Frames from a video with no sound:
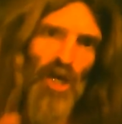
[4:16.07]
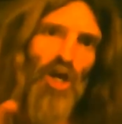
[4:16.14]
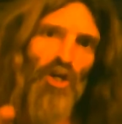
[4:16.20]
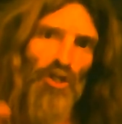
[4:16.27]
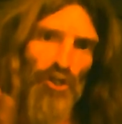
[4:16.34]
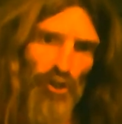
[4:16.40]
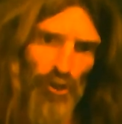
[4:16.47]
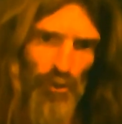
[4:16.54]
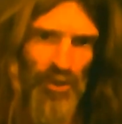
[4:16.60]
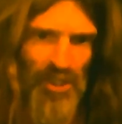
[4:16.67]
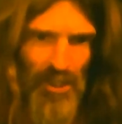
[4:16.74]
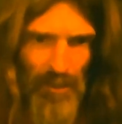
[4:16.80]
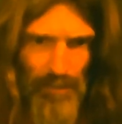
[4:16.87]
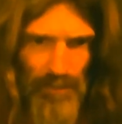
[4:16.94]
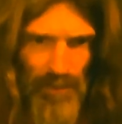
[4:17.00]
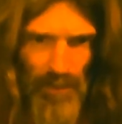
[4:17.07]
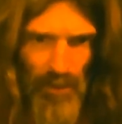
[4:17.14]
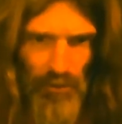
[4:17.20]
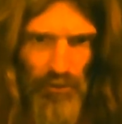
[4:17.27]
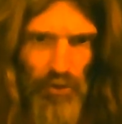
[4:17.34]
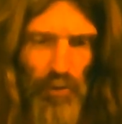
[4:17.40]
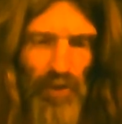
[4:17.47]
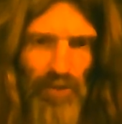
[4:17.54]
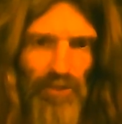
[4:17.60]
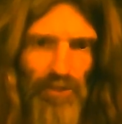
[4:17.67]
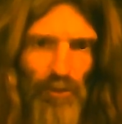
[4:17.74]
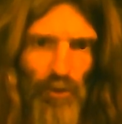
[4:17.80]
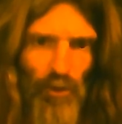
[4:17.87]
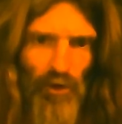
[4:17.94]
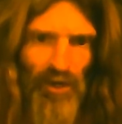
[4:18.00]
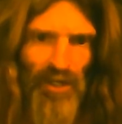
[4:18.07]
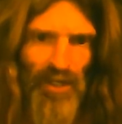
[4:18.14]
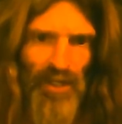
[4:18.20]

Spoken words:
You can appeal to authority.